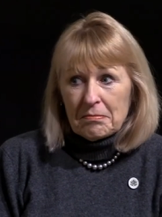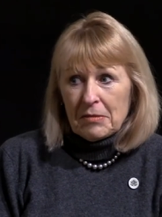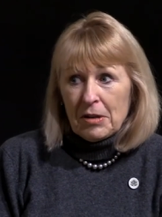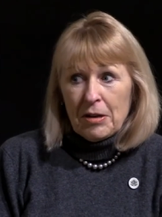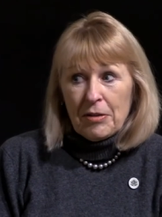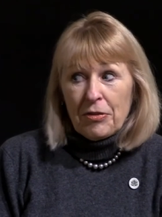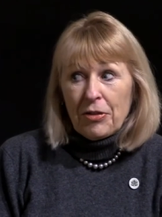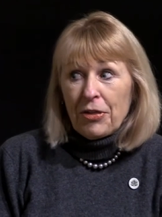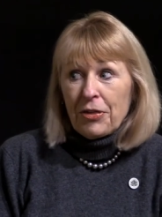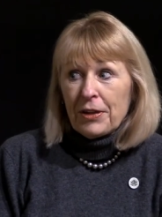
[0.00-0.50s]

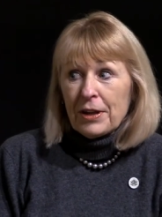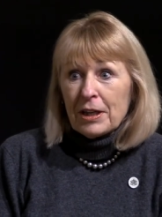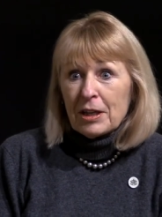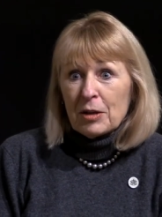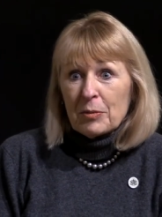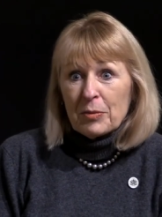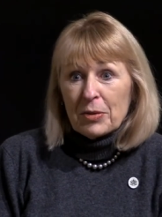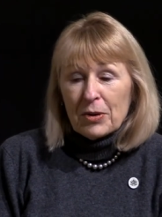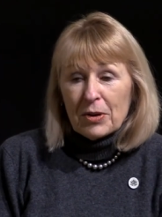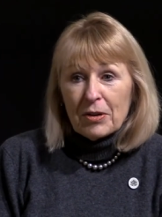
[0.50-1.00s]

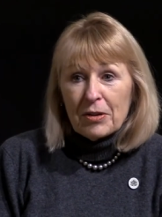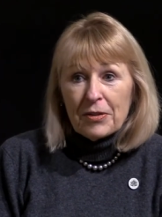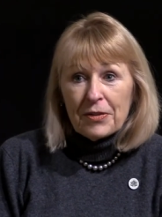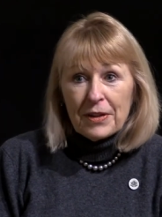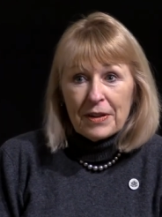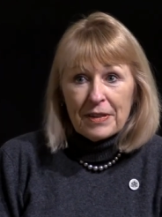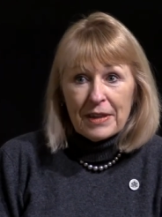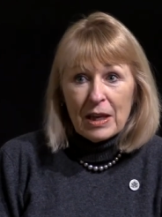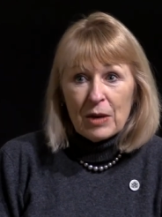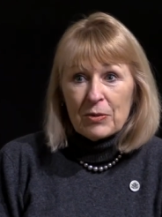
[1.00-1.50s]
unthinkable
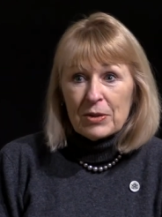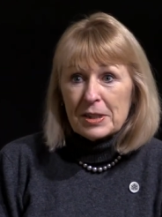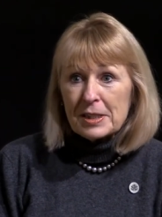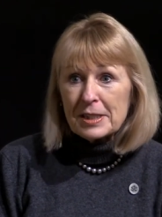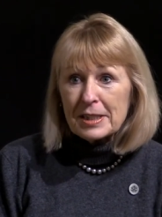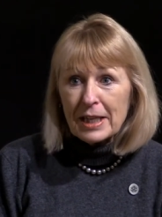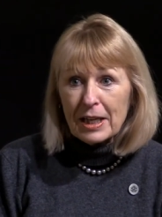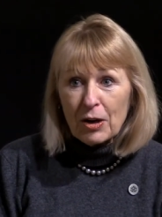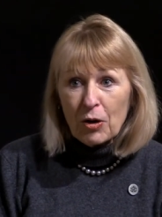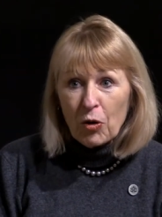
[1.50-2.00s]
that they would
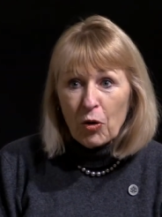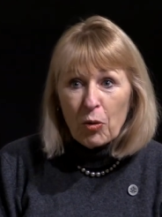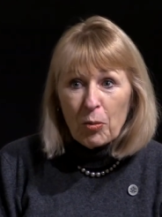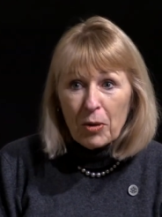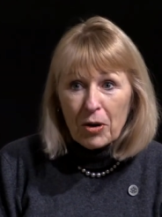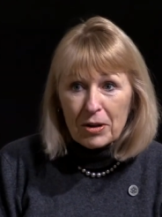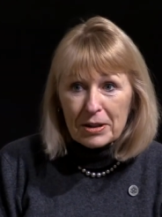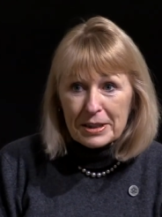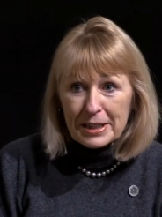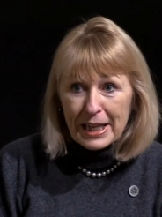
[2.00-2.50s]
stay home
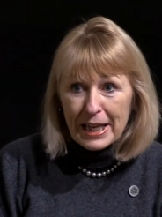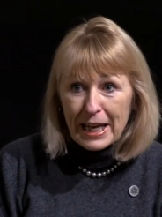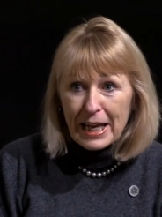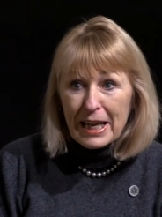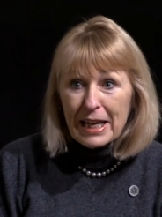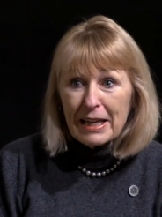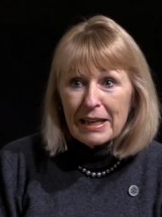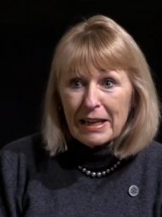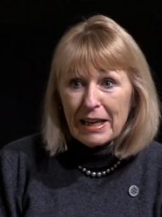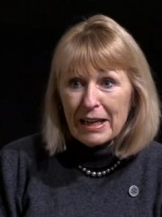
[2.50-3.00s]
all
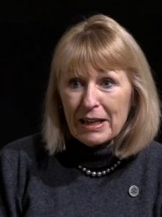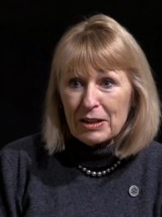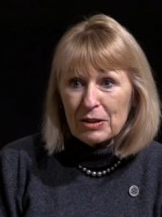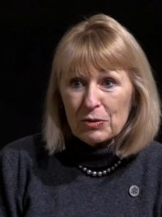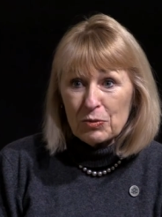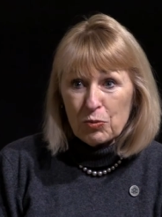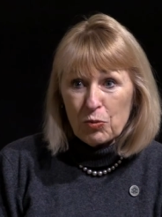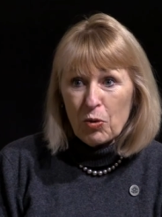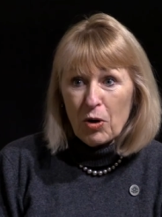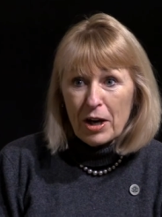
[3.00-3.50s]
day
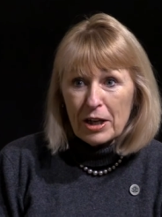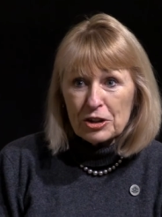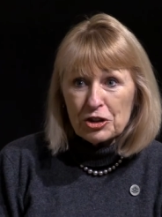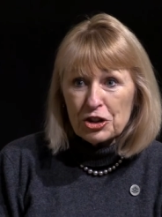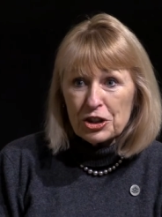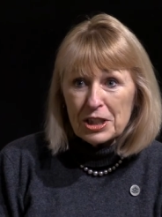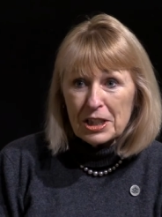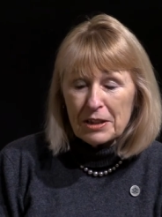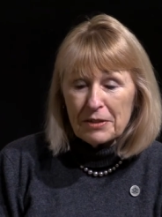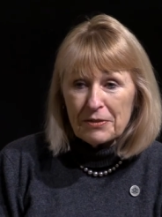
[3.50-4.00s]
and
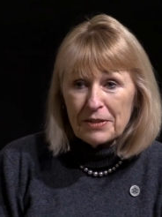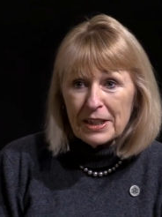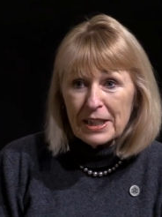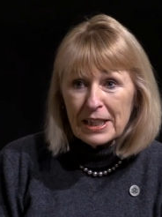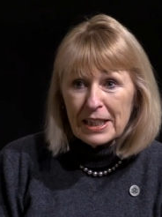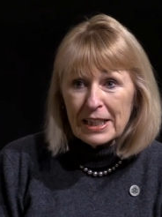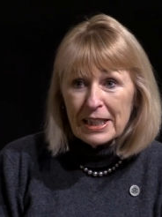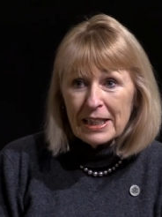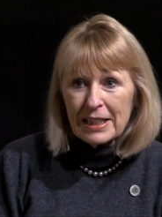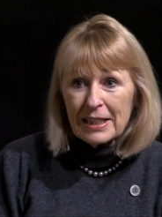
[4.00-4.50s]
watch T
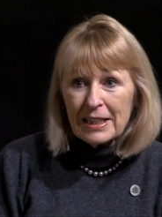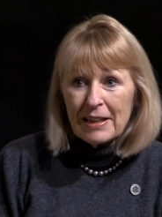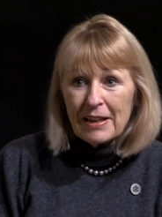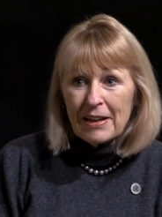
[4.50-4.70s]
V.